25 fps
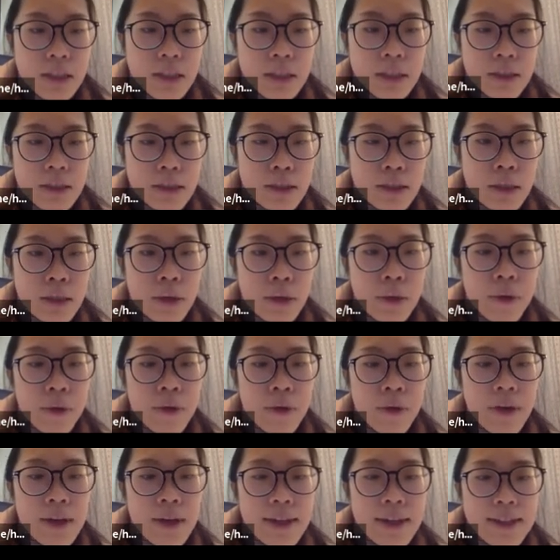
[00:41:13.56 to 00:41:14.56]

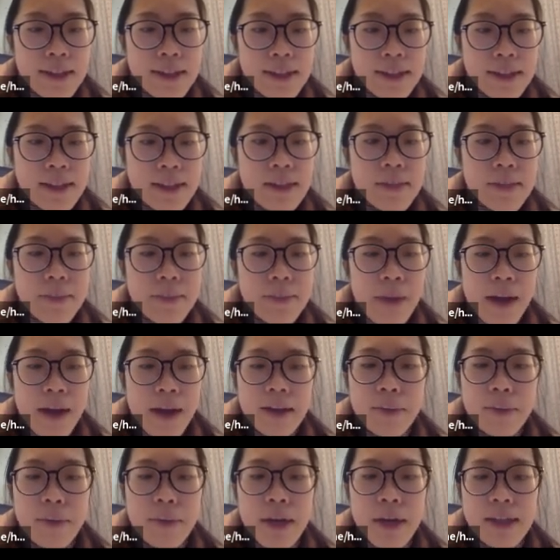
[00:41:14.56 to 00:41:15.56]
So this is
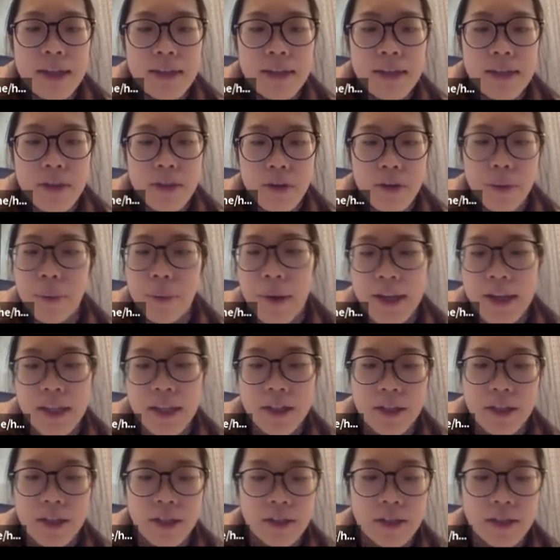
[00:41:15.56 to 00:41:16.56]
Bitwise
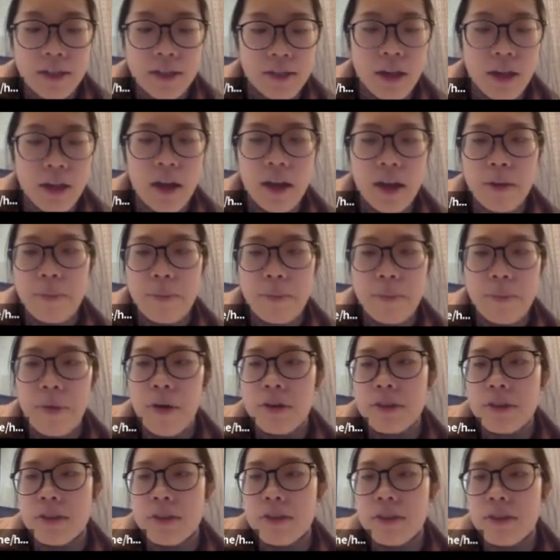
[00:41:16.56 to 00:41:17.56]
operator. It's not
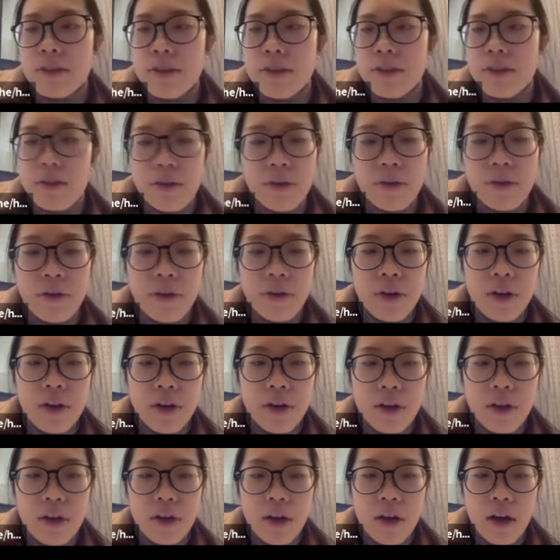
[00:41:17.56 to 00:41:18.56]
important. So
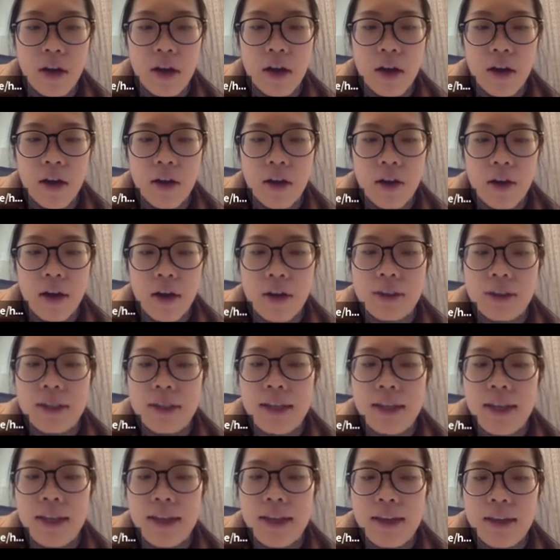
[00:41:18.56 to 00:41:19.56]
I was
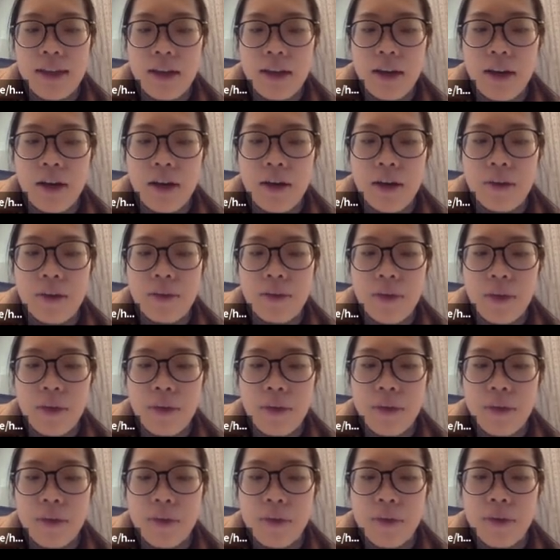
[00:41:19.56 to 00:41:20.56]
like,
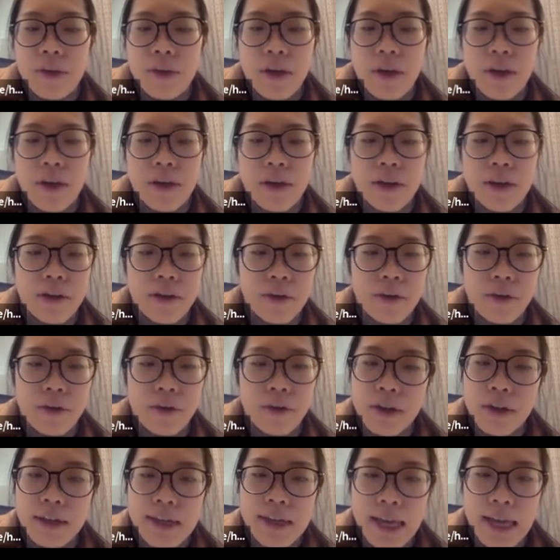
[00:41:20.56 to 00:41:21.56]
probably will not go
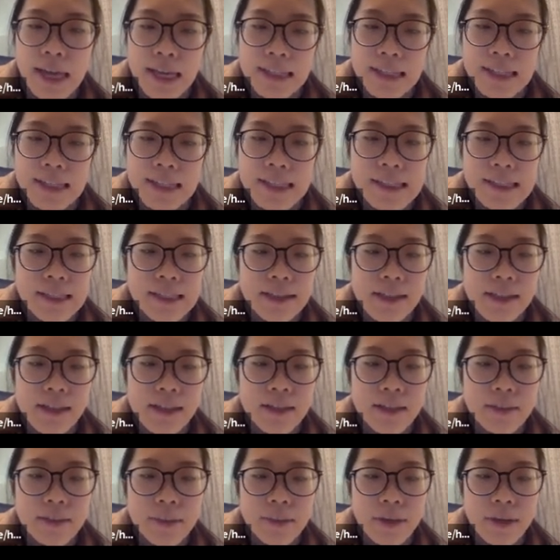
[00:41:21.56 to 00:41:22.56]
in this
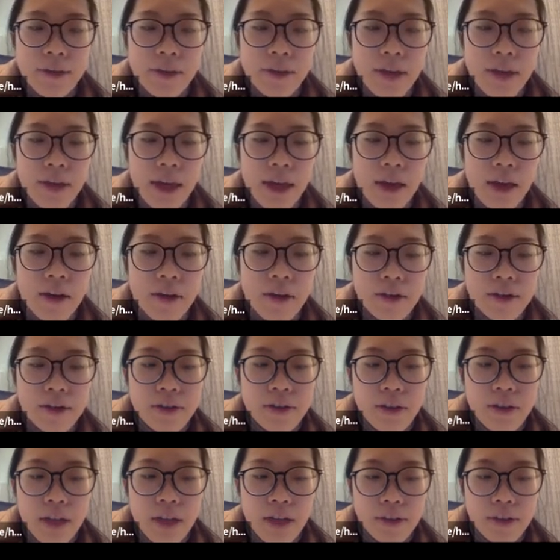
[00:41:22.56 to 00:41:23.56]
class, but you can
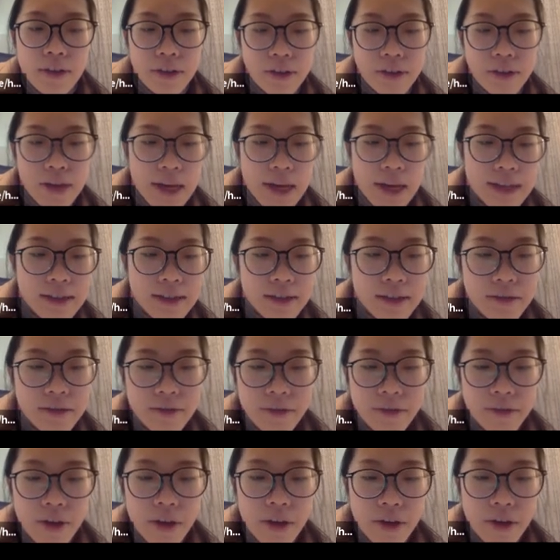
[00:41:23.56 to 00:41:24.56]
also like look at
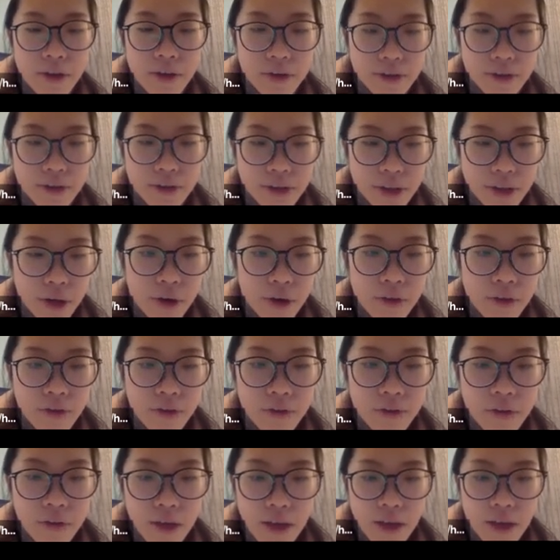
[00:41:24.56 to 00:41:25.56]
them yourself.
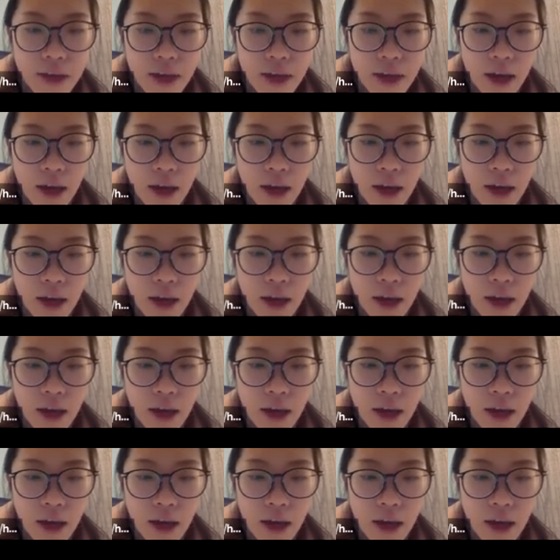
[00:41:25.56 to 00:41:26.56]

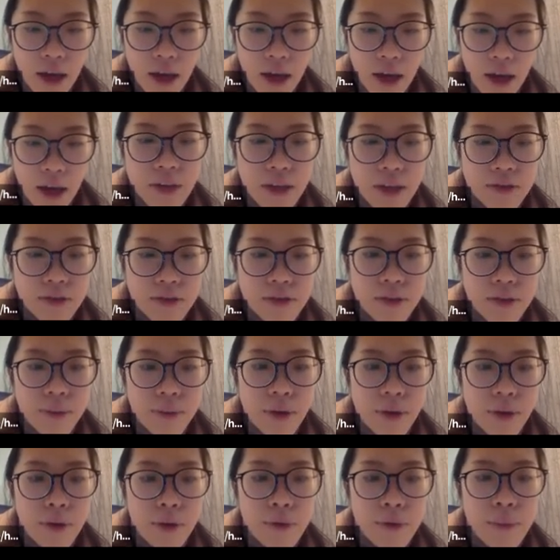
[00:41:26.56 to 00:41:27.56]
Type them
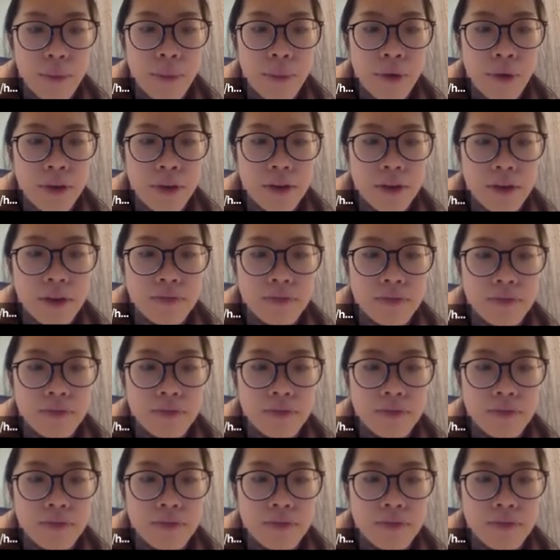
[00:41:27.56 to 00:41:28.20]
into the PowerPoint.